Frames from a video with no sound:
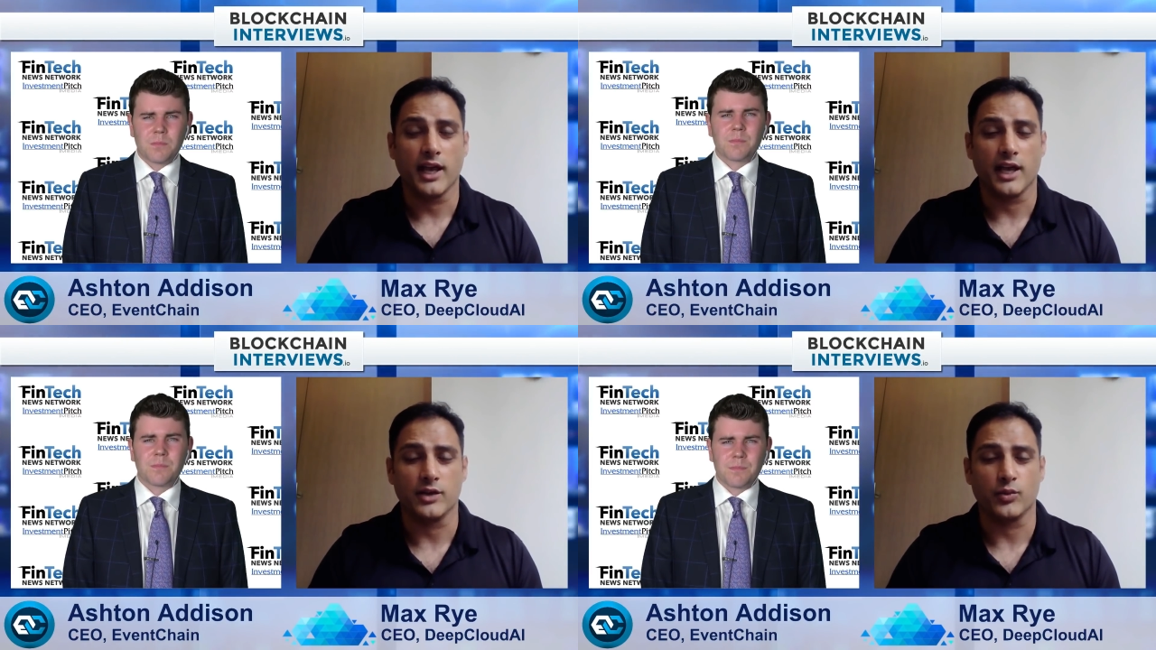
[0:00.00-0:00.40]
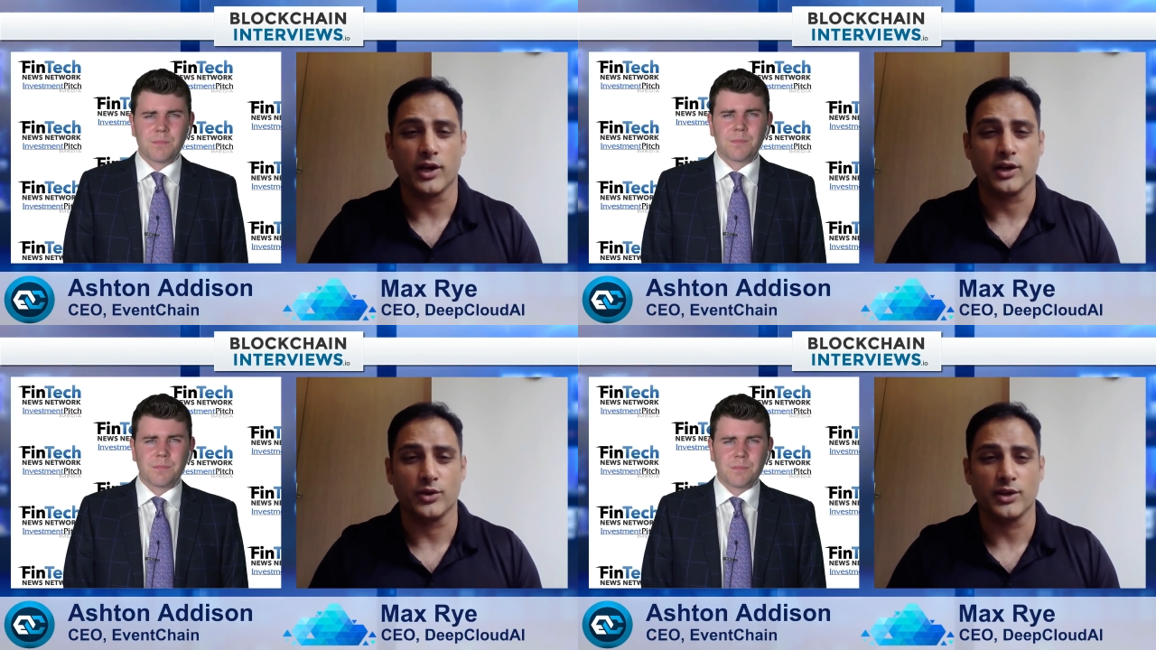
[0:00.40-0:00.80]
Speaker 1: and
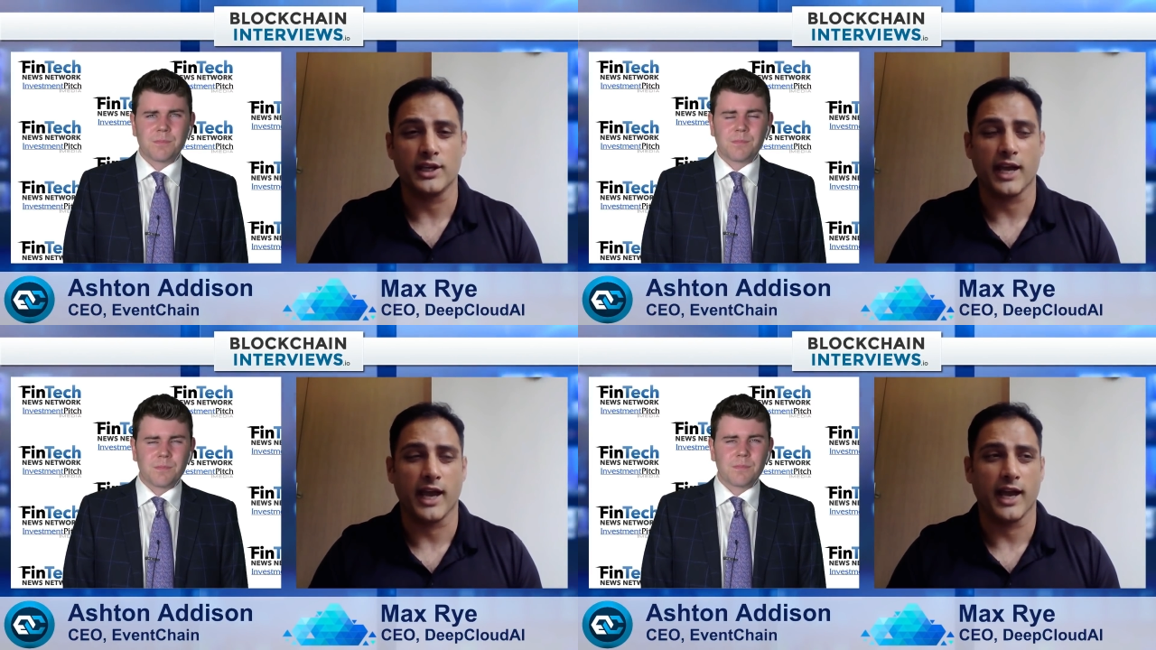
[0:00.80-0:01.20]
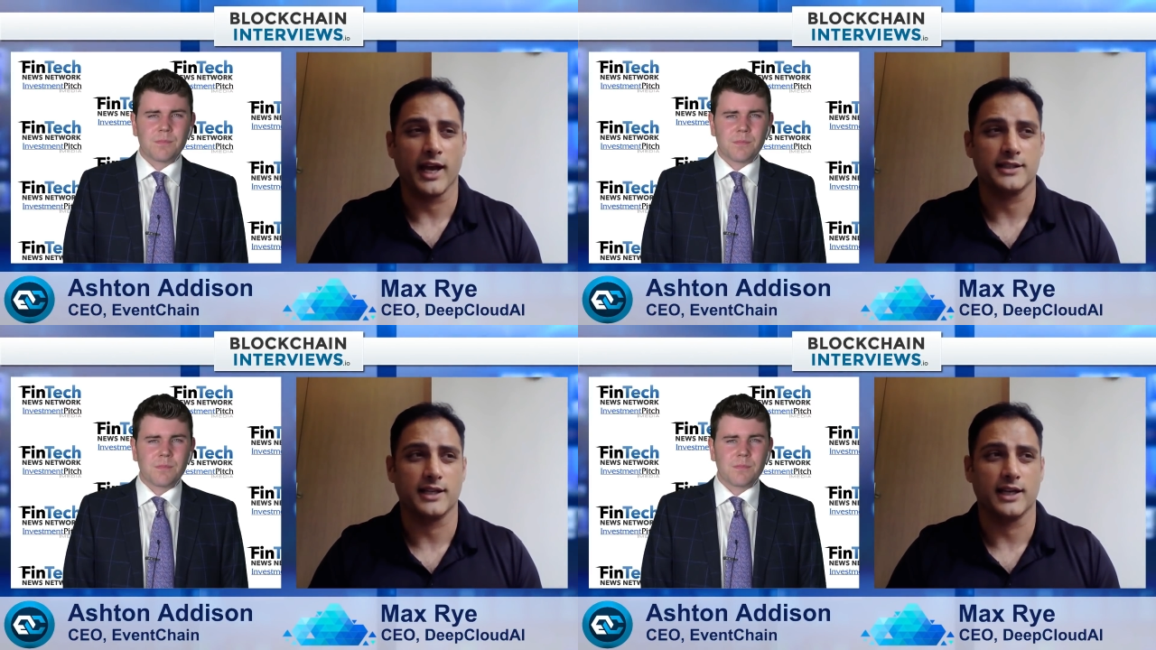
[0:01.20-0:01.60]
we are looking
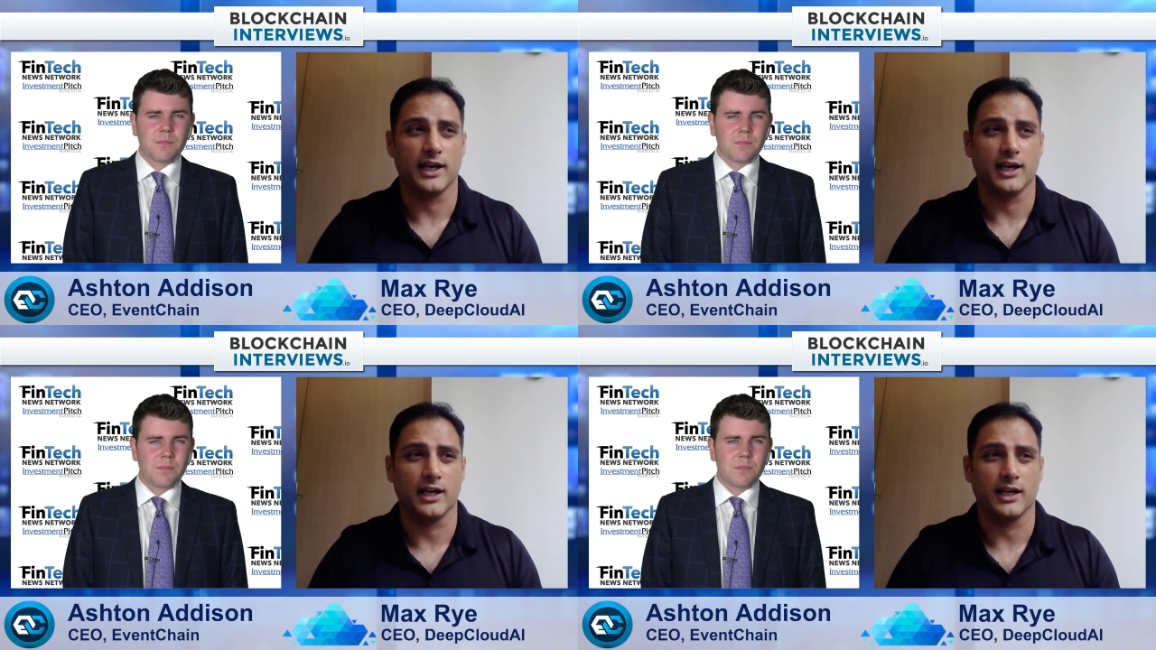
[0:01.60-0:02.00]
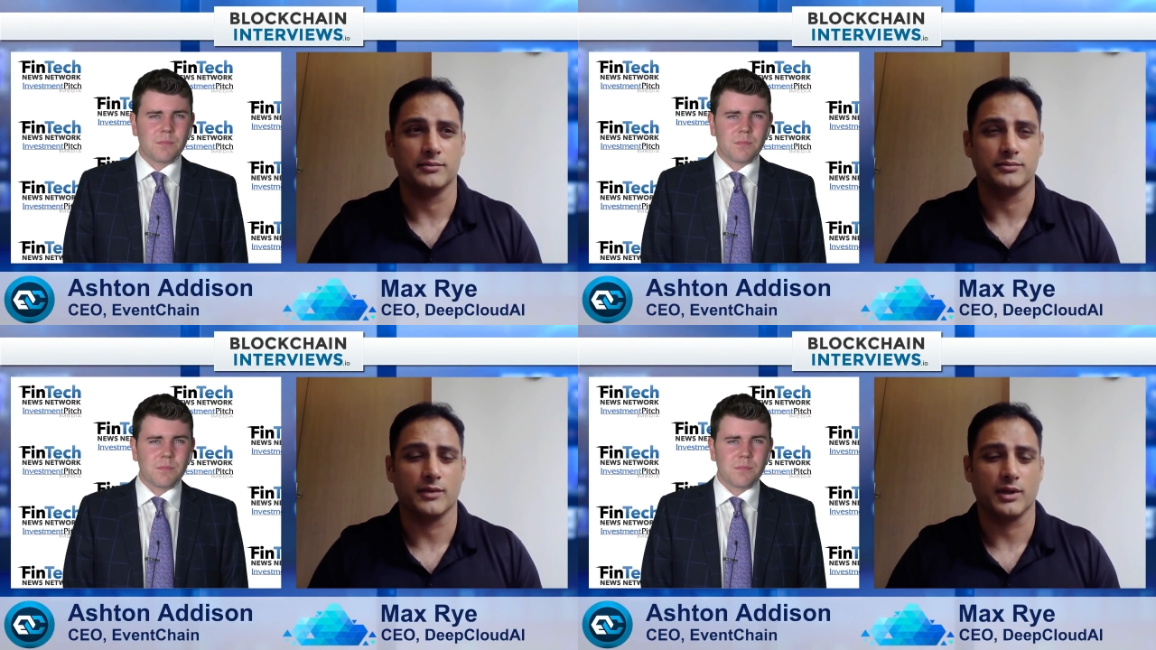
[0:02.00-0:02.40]
at
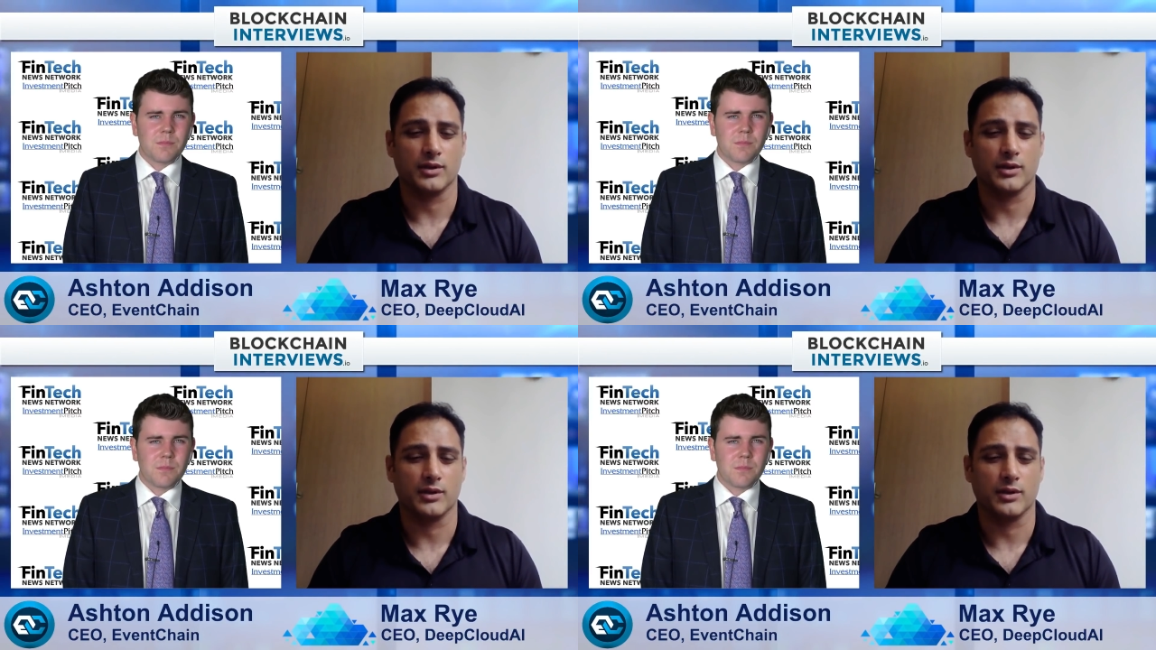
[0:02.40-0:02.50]
um,